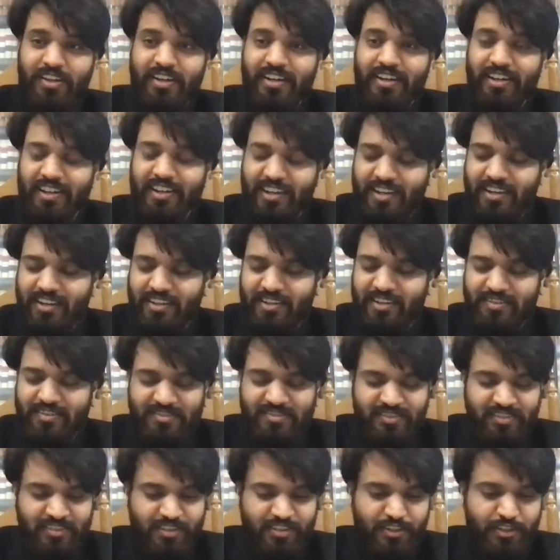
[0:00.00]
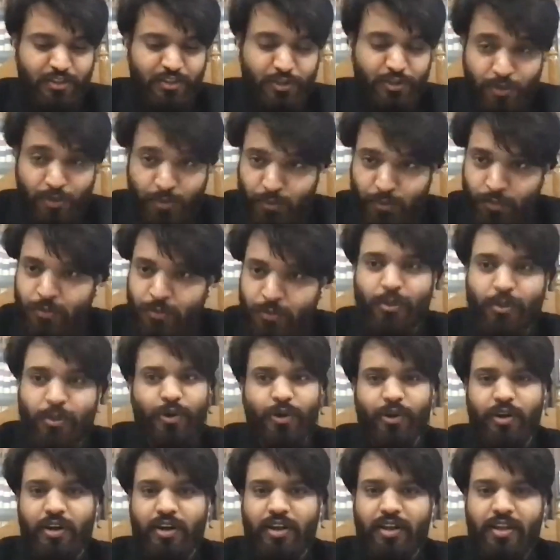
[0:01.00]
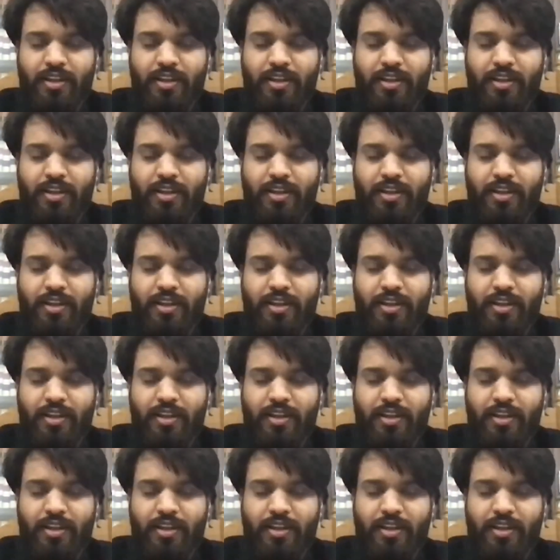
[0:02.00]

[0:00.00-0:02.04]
India is too broad.